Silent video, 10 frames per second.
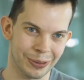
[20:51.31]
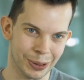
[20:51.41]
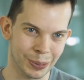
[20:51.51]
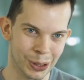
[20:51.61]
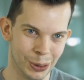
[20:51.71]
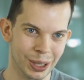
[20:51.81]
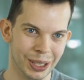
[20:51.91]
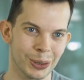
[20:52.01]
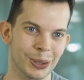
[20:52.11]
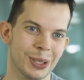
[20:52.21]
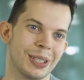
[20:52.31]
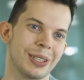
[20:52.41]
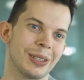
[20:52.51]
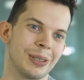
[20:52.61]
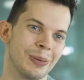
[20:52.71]
pharmaceuticals
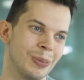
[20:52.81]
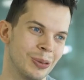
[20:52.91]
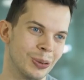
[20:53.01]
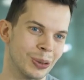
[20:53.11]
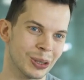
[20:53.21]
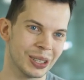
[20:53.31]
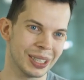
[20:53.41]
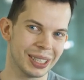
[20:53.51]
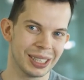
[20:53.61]
uh, before,